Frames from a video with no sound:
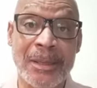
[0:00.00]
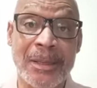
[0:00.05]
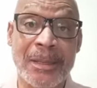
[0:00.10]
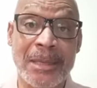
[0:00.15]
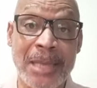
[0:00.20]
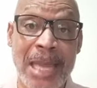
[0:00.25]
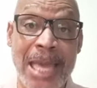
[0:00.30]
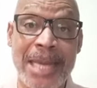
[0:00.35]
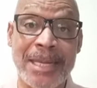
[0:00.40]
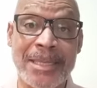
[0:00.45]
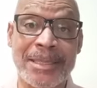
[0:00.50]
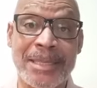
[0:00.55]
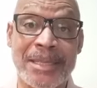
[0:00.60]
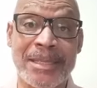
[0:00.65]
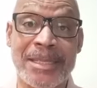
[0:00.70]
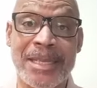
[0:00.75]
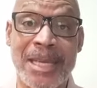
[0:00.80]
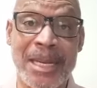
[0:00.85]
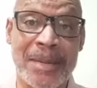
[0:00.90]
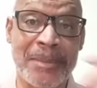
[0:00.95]
ladies and
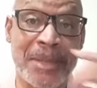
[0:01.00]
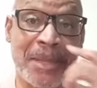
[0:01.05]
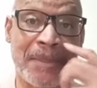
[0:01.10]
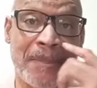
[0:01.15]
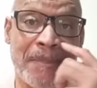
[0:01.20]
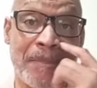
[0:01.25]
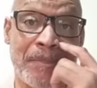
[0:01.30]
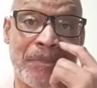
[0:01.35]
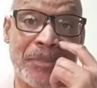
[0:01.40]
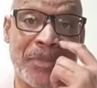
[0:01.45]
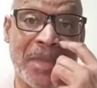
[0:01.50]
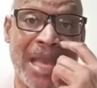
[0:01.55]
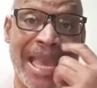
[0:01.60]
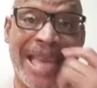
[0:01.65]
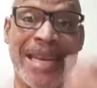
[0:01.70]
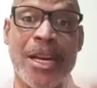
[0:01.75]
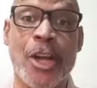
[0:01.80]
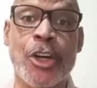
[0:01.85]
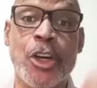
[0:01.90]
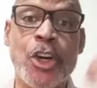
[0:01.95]
gentlemen,
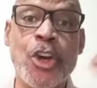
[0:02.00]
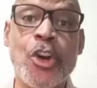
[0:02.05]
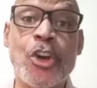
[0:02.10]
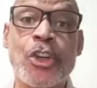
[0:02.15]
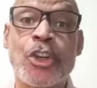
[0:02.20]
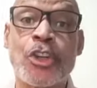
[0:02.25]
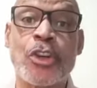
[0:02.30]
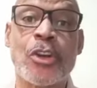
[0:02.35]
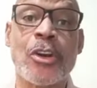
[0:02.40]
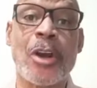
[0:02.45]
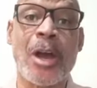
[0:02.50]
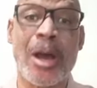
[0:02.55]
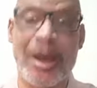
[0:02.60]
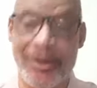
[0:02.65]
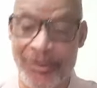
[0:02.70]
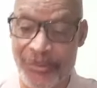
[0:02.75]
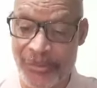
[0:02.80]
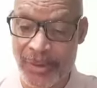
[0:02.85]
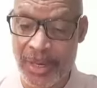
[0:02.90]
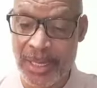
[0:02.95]
in the nurture
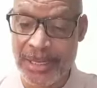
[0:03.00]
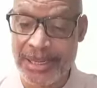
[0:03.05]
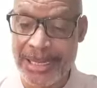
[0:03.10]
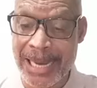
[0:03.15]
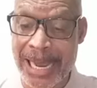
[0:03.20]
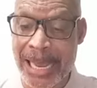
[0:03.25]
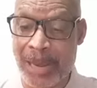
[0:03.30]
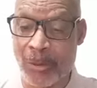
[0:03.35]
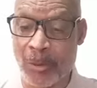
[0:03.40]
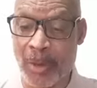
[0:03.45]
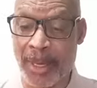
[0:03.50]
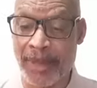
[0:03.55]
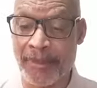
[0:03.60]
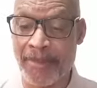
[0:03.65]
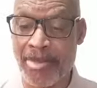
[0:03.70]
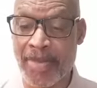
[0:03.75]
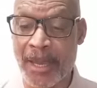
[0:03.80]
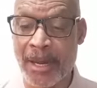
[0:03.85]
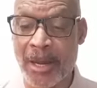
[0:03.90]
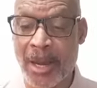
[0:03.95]
of Yahweh.
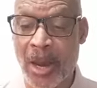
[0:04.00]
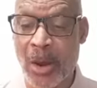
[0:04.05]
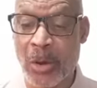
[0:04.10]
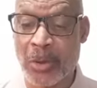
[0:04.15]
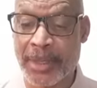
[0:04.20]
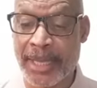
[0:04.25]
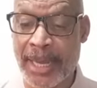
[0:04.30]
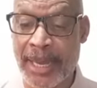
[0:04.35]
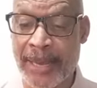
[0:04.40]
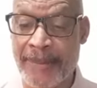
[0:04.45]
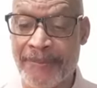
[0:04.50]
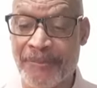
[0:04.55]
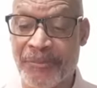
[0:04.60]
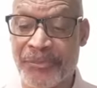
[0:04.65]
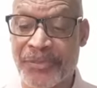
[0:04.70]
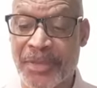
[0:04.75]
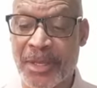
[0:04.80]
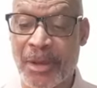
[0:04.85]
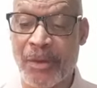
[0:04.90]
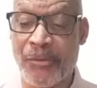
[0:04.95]
Okay,
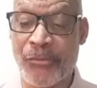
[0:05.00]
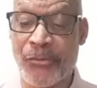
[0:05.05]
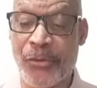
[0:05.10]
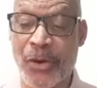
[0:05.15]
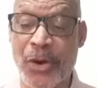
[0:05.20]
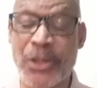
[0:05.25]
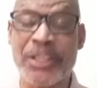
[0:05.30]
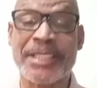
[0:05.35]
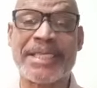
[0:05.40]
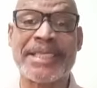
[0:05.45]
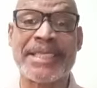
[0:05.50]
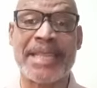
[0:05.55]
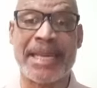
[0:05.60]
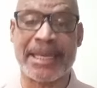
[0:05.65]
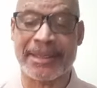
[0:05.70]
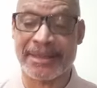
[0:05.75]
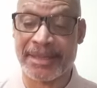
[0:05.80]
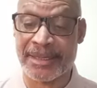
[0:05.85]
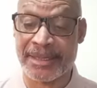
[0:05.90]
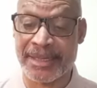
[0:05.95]
verse
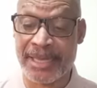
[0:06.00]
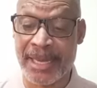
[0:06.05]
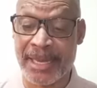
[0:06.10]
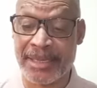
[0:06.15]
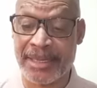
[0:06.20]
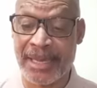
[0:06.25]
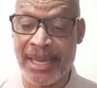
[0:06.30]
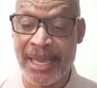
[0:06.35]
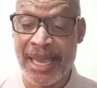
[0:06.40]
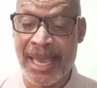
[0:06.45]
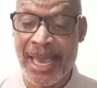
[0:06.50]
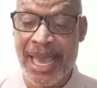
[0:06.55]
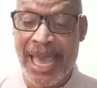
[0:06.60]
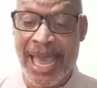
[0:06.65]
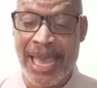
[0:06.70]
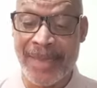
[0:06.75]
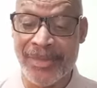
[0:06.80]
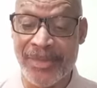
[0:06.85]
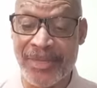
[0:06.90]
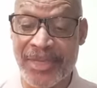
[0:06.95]
6, it says,
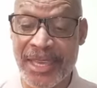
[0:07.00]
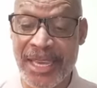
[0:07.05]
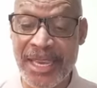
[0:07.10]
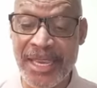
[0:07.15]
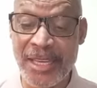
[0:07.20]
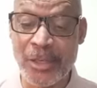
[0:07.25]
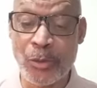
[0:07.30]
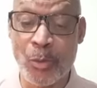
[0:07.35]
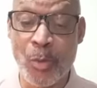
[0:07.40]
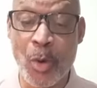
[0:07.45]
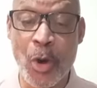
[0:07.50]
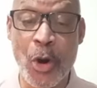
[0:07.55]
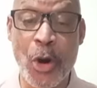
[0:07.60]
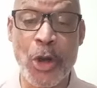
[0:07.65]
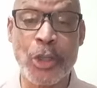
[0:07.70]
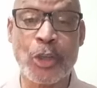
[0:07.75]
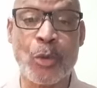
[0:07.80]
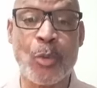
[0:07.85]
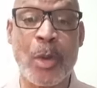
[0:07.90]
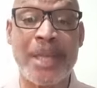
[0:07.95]
And these
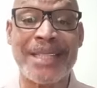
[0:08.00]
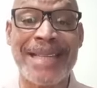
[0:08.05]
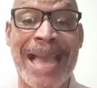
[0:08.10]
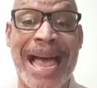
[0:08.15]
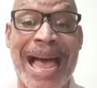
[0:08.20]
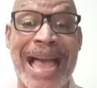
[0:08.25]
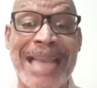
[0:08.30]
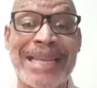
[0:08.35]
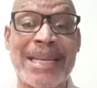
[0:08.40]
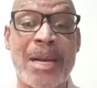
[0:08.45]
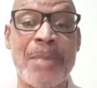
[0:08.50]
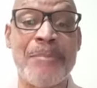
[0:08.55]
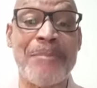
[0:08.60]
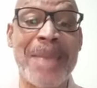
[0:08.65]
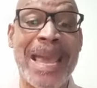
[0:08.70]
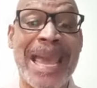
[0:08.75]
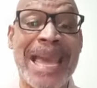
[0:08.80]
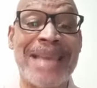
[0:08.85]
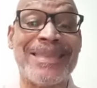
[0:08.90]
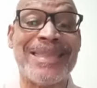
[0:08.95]
words which I
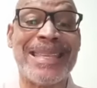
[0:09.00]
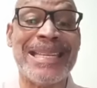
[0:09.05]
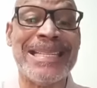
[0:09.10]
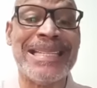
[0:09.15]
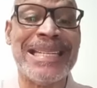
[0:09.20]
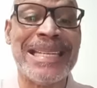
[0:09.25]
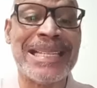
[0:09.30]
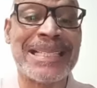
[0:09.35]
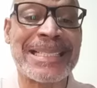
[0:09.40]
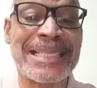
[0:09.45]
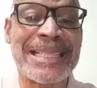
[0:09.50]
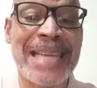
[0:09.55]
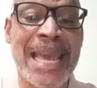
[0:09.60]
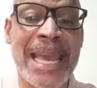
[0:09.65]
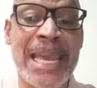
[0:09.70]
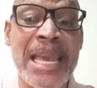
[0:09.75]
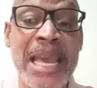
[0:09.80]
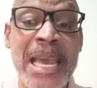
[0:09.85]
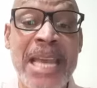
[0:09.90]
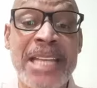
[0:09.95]
command thee this
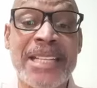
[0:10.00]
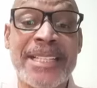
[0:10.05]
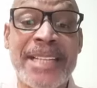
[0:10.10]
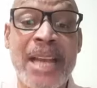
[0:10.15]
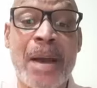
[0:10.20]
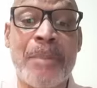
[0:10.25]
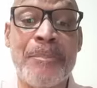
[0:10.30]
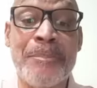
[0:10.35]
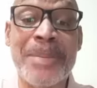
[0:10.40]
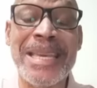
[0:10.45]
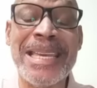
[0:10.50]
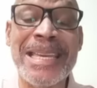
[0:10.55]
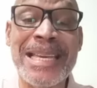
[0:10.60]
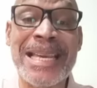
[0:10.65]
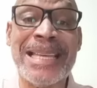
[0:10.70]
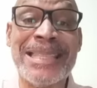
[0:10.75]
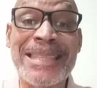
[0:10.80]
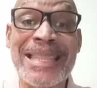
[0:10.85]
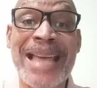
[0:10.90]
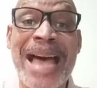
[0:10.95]
day shall be
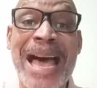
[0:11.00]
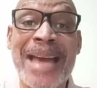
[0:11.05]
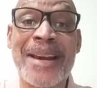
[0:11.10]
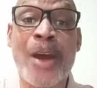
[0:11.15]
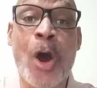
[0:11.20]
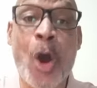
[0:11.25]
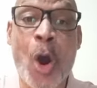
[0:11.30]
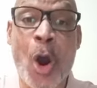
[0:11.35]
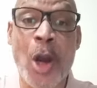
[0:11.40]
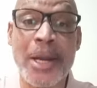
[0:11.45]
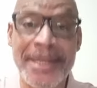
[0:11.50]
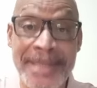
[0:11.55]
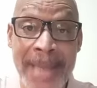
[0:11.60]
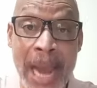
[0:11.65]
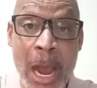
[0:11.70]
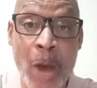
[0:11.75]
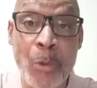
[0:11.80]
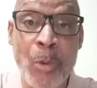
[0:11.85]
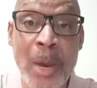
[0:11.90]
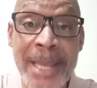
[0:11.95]
in thine heart,
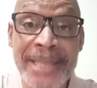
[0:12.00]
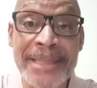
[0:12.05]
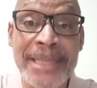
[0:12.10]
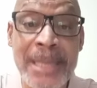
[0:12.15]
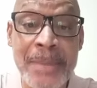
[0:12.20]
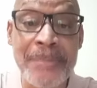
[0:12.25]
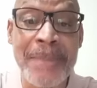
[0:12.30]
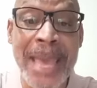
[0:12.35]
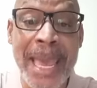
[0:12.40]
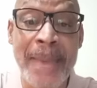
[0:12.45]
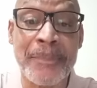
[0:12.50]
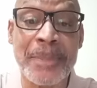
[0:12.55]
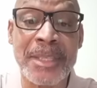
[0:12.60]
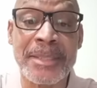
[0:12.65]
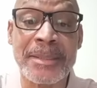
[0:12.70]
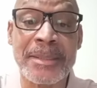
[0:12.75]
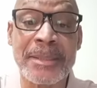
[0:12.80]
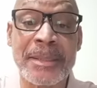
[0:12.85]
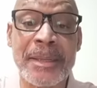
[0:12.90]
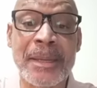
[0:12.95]
Yahweh's
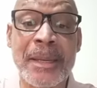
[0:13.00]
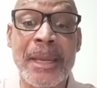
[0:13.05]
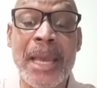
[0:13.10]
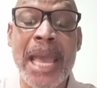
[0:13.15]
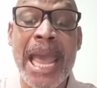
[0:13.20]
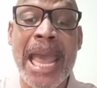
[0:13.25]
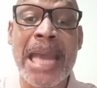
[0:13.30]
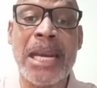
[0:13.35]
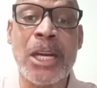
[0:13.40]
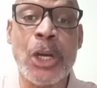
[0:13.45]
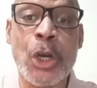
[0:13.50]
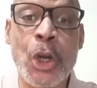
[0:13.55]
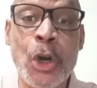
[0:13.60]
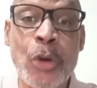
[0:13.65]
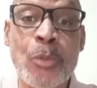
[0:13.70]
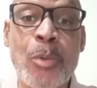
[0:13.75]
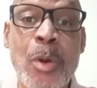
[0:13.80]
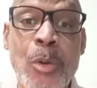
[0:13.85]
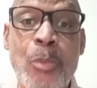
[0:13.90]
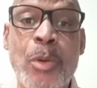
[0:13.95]
commandments. And
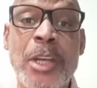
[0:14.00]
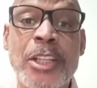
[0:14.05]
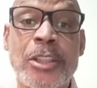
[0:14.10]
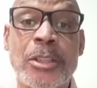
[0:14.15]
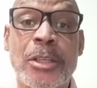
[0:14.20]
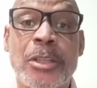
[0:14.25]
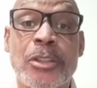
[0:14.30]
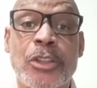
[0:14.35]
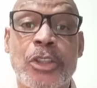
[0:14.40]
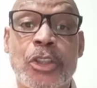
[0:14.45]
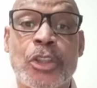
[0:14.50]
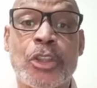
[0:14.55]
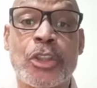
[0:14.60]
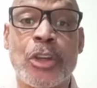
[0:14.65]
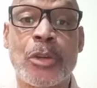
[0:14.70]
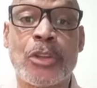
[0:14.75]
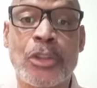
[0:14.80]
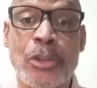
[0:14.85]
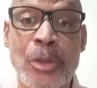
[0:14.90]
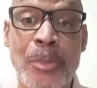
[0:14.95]
look what we are
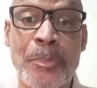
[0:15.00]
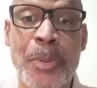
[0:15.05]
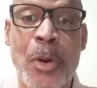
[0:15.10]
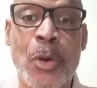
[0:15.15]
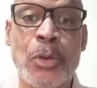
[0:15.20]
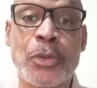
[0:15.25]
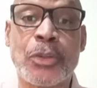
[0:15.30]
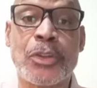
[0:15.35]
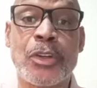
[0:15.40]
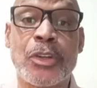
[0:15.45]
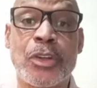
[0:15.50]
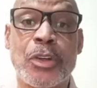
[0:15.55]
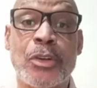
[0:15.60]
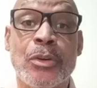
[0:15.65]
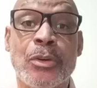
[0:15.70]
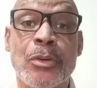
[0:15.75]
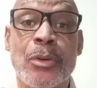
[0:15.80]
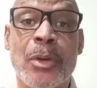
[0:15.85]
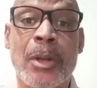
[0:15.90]
supposed to do